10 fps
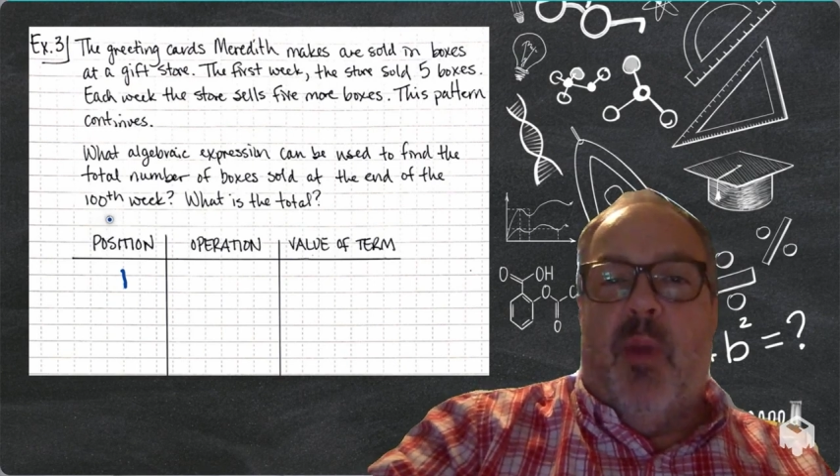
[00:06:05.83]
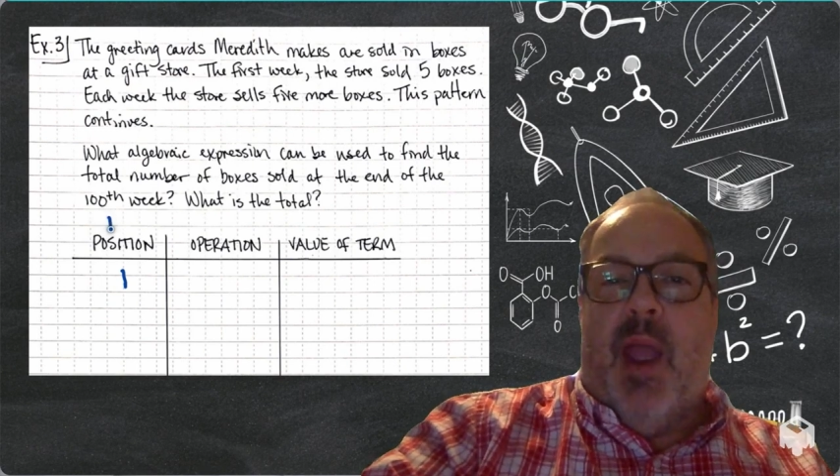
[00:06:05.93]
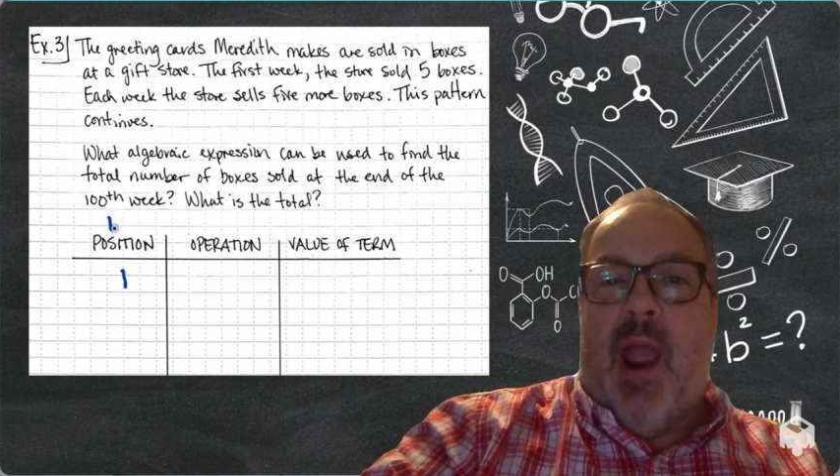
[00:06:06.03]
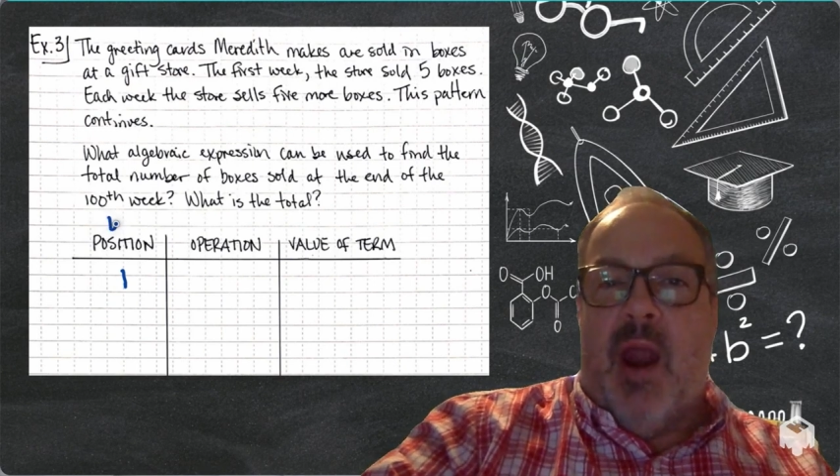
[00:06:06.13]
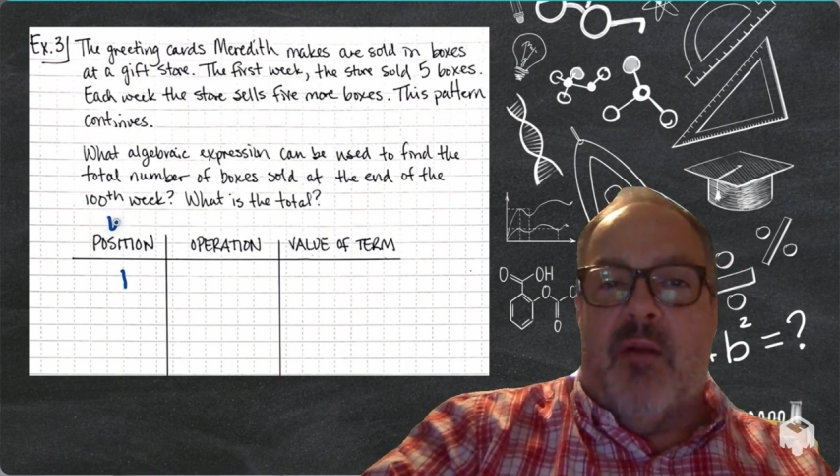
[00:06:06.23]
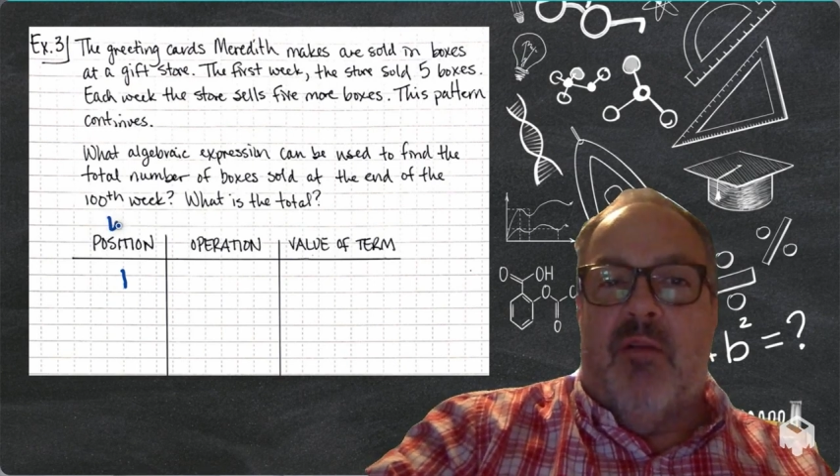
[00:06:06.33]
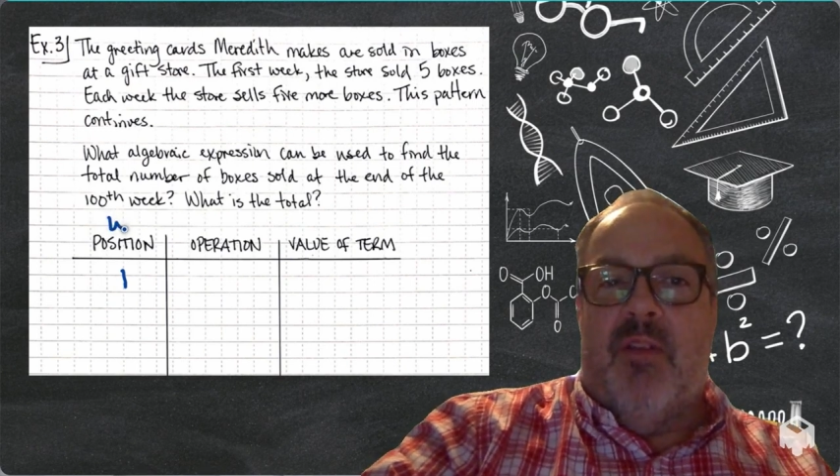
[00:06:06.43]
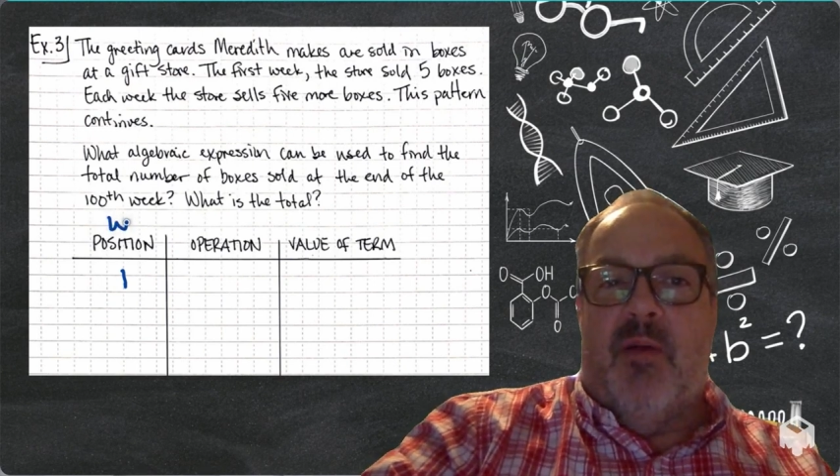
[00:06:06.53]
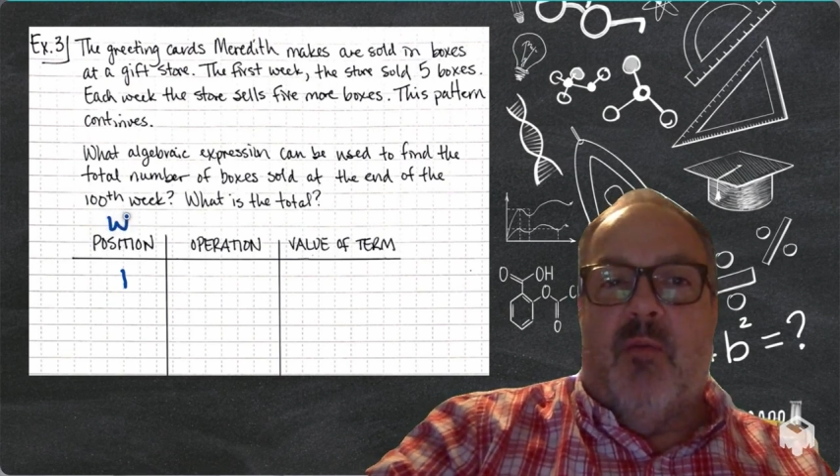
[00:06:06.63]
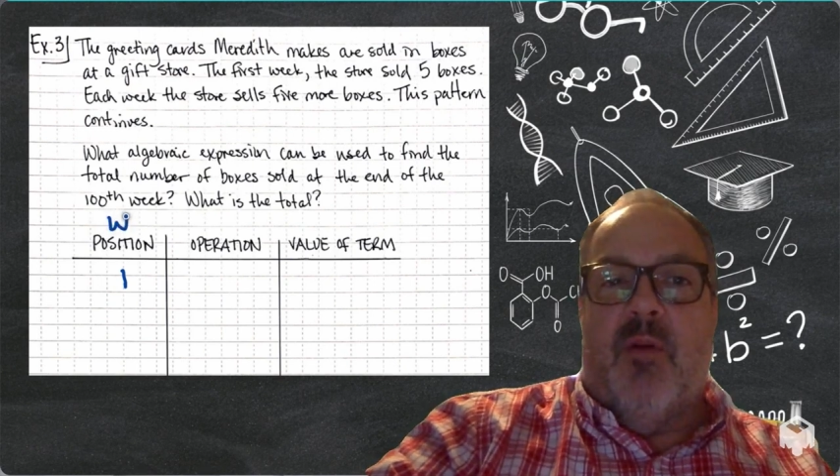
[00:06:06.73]
pattern
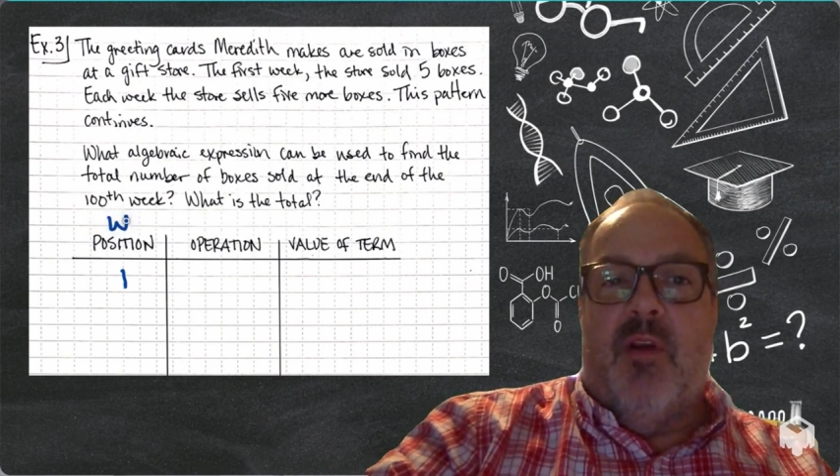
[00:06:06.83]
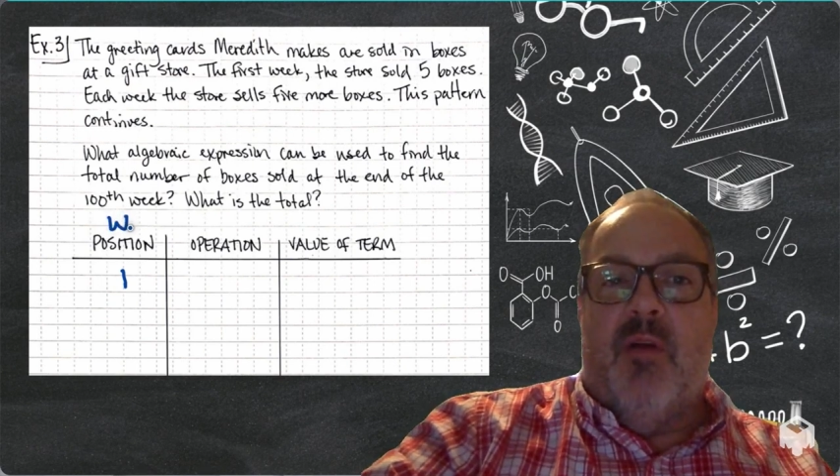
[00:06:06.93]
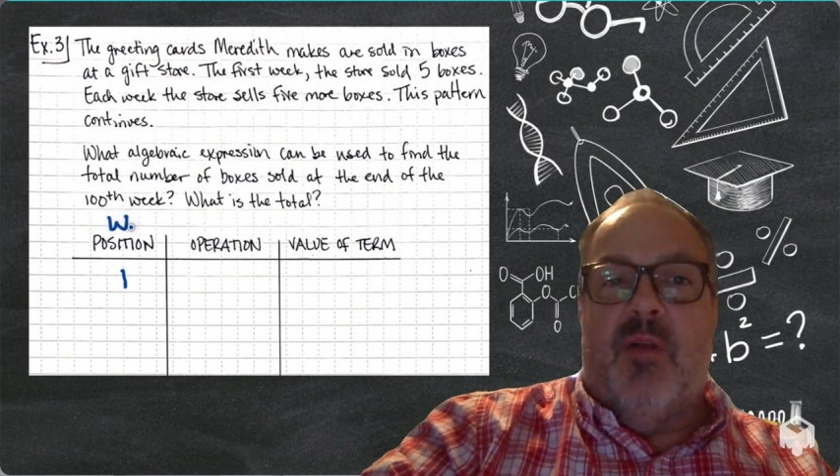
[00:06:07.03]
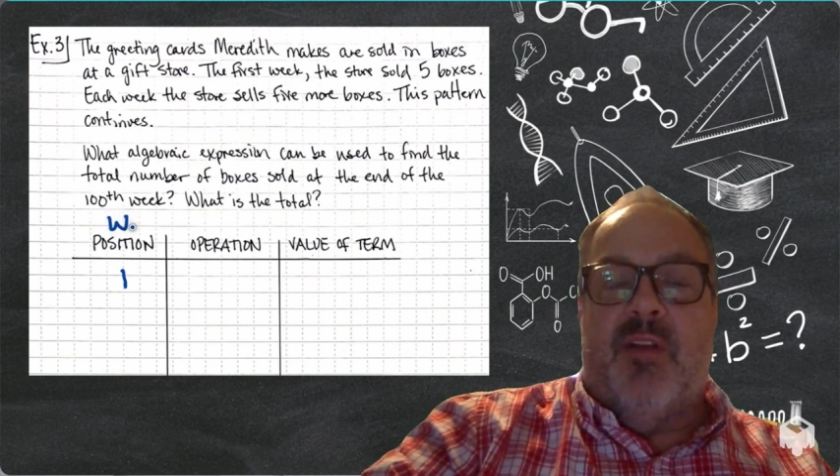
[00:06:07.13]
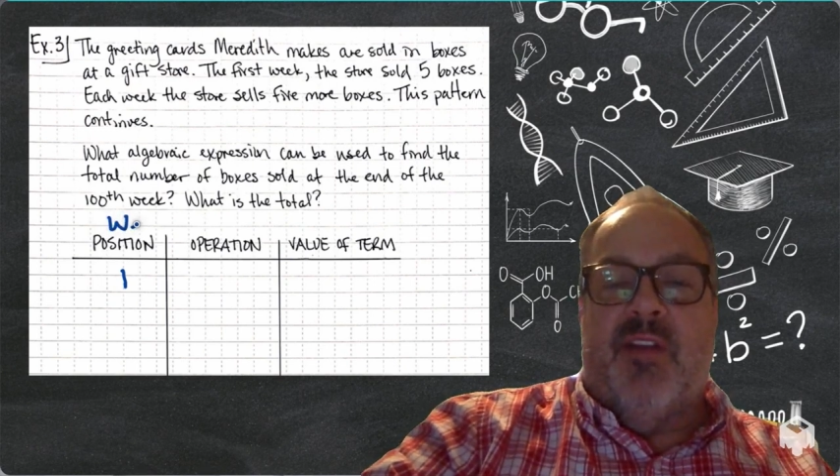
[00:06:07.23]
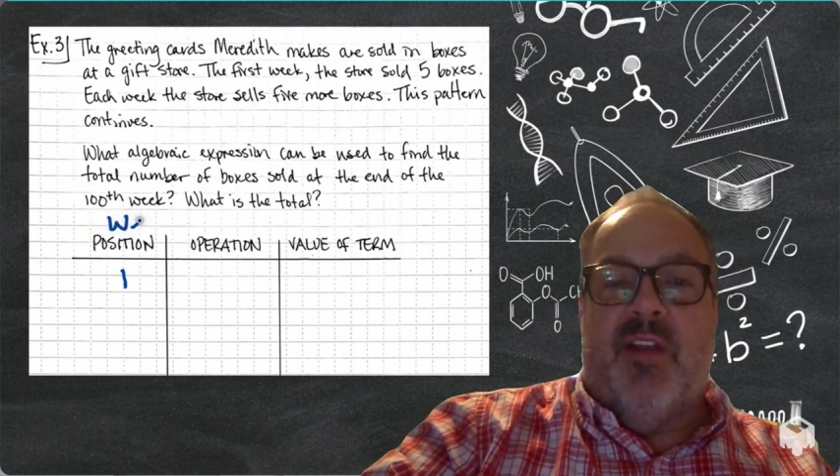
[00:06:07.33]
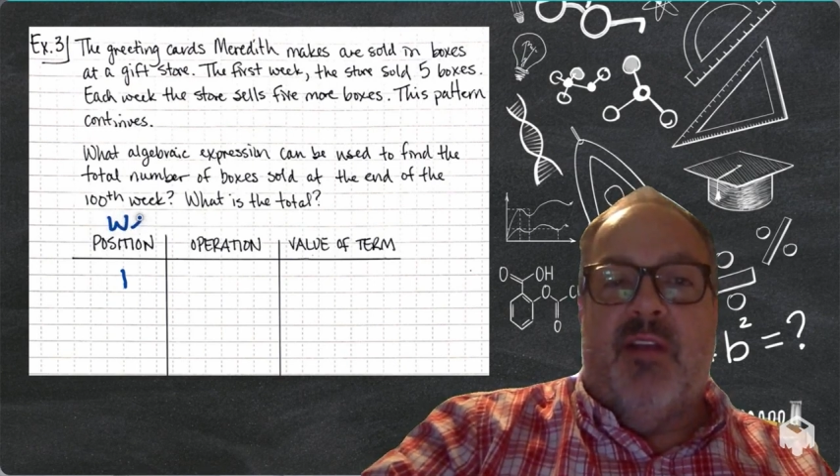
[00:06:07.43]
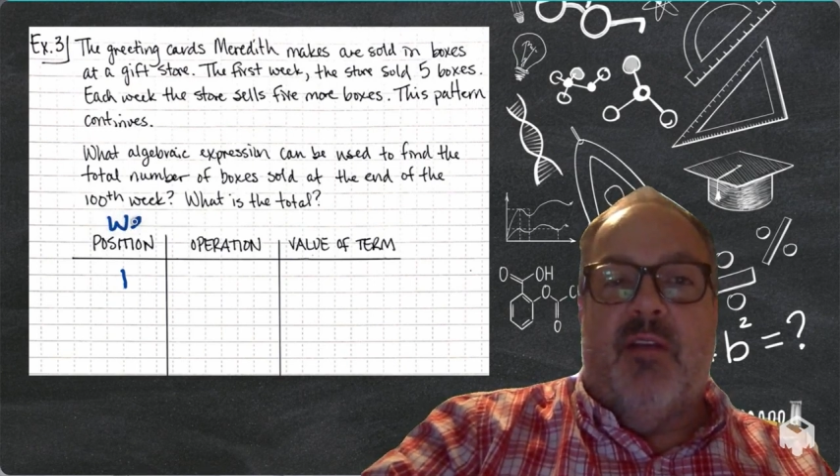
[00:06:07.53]
that we're noticing?